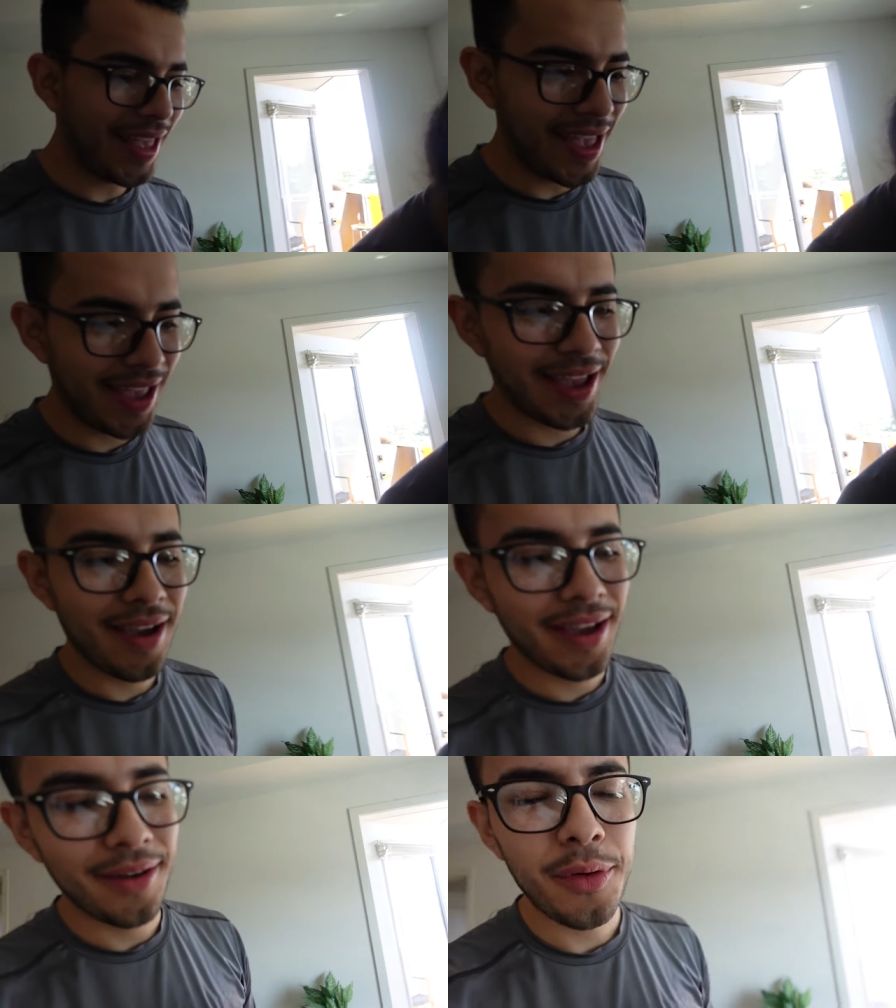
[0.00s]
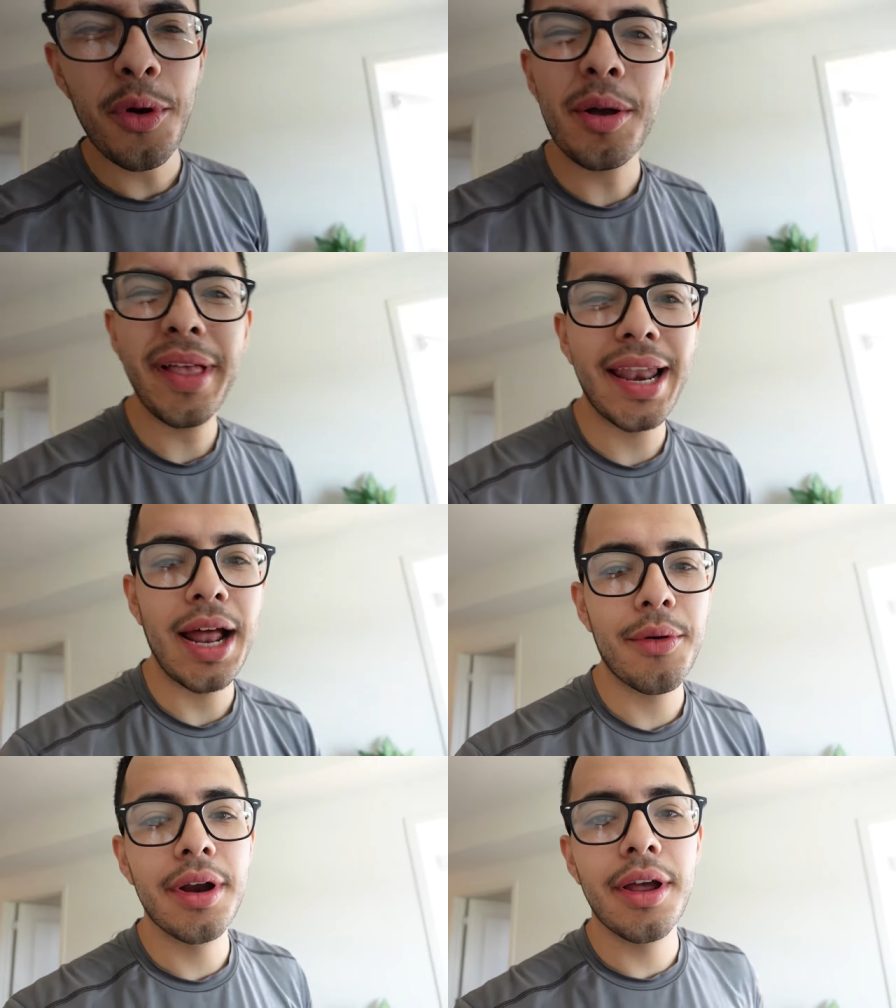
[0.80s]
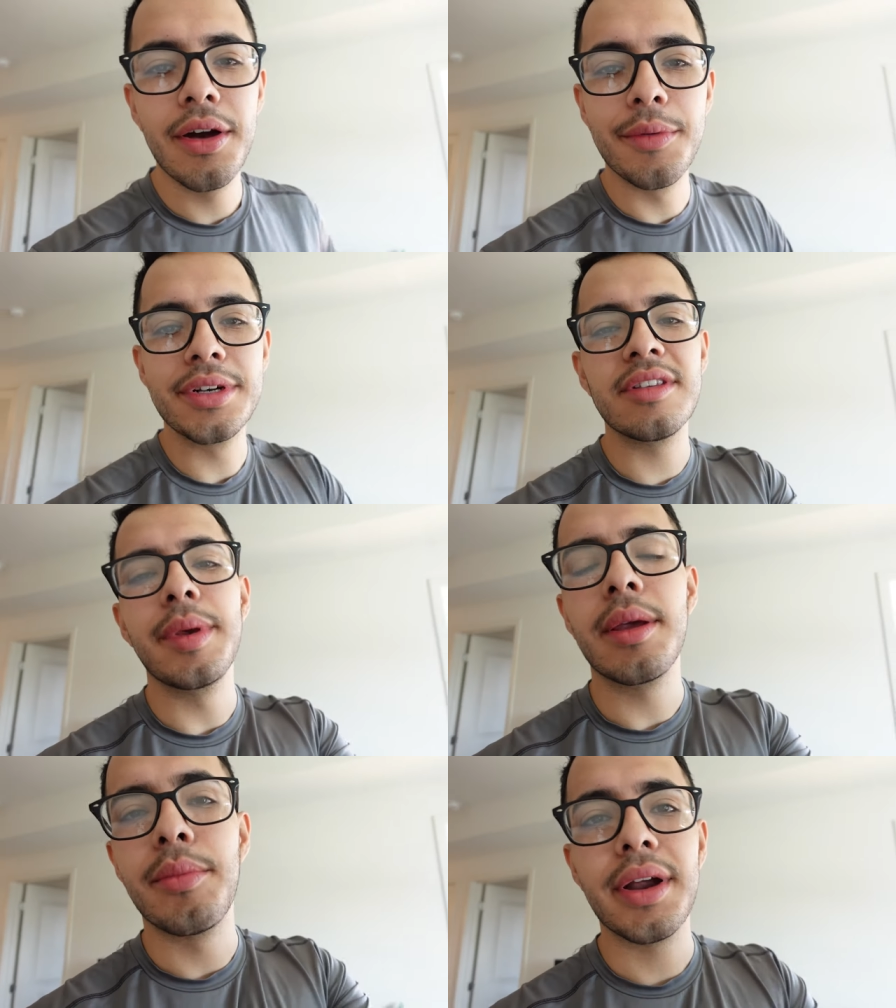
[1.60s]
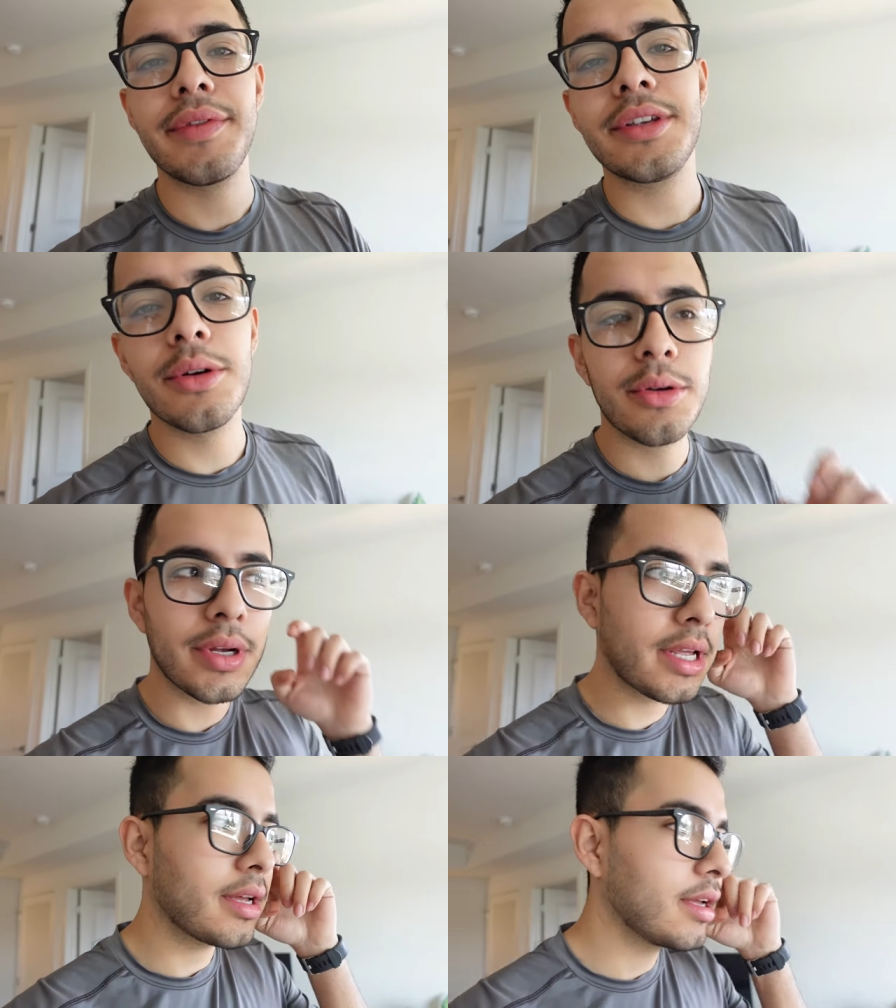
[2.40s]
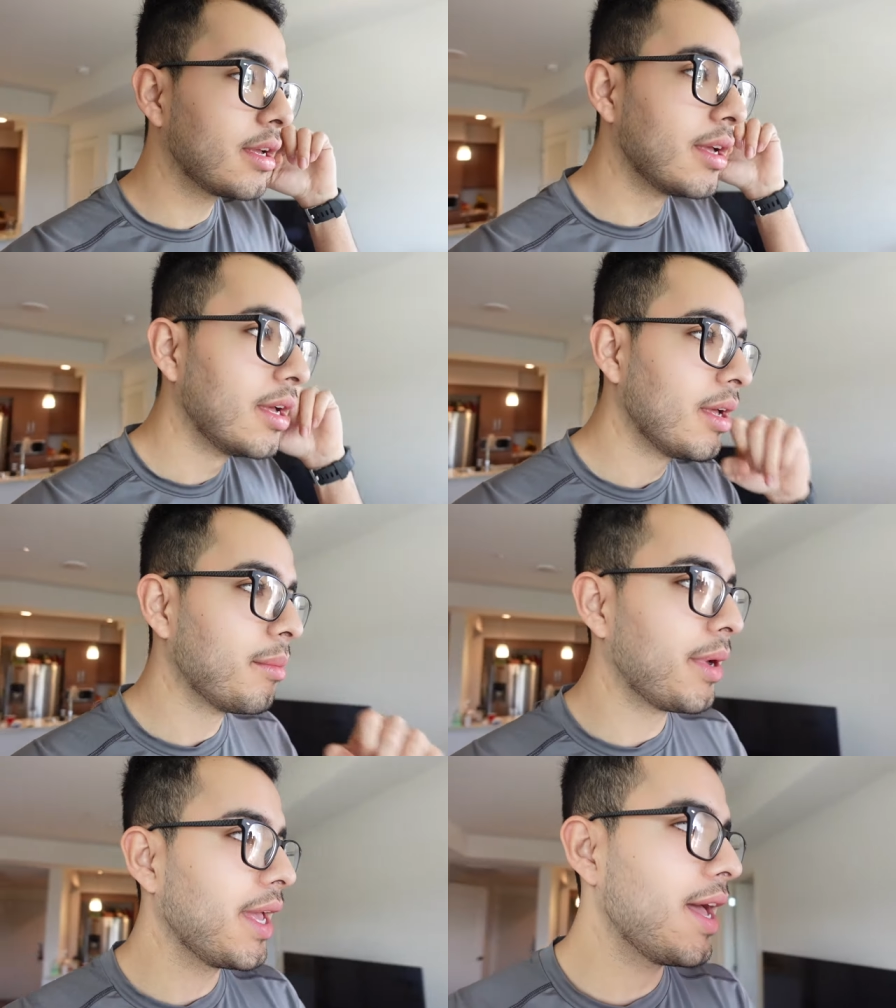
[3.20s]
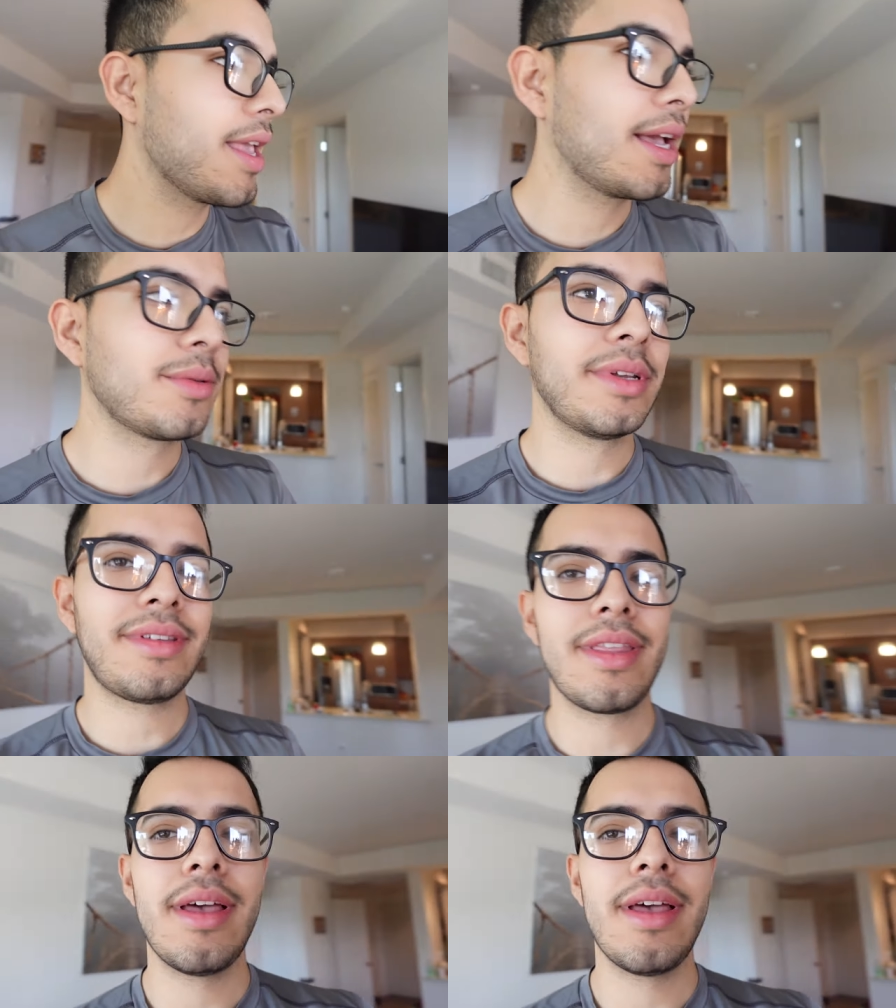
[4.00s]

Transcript: And we woke up like an hour ago and we're just making breakfast real quick. But yeah, you guys wanna see